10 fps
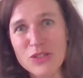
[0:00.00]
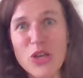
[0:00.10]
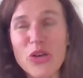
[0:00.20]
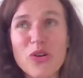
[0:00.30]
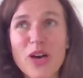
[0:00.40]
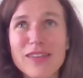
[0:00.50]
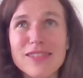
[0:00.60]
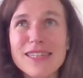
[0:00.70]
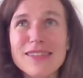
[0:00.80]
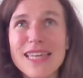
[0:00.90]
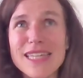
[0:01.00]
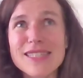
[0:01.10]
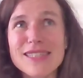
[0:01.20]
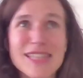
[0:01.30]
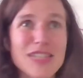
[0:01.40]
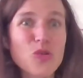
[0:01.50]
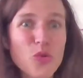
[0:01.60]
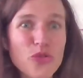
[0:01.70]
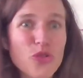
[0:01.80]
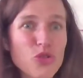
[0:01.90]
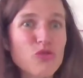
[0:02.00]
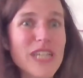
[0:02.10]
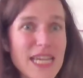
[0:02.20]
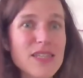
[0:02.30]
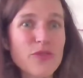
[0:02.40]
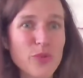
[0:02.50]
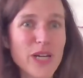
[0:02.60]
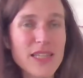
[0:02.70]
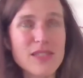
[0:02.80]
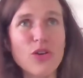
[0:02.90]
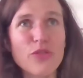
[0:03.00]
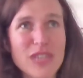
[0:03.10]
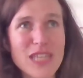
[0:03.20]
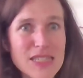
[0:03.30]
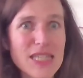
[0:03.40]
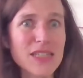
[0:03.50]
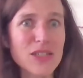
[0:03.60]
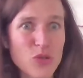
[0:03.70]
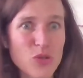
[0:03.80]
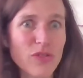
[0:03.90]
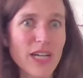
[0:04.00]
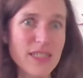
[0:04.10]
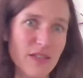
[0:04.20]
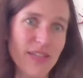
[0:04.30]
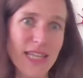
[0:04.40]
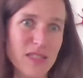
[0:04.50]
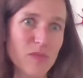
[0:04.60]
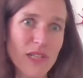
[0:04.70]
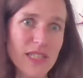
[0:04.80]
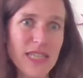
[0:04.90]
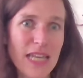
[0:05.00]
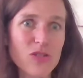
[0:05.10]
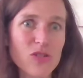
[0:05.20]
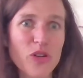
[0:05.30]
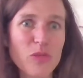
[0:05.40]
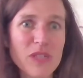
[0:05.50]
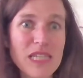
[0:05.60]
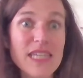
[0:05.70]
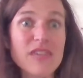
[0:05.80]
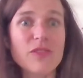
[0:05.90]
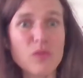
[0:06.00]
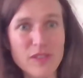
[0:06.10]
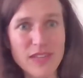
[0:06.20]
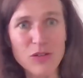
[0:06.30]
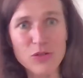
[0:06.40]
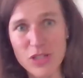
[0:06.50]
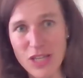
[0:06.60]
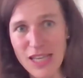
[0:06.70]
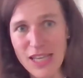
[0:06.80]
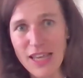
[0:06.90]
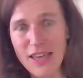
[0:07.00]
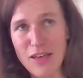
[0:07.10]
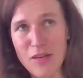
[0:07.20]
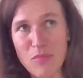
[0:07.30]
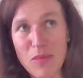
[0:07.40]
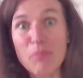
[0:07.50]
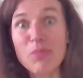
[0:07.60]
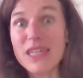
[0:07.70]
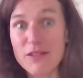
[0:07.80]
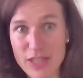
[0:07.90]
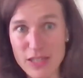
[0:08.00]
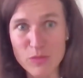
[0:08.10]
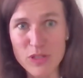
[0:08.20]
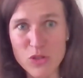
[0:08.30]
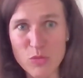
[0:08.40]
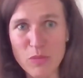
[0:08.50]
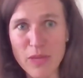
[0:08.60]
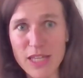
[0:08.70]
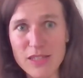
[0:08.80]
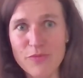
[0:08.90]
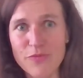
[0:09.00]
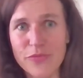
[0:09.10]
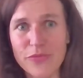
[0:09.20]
So I think there's also creative ways of getting to greater flexibility and autonomy, even without big investments to be made.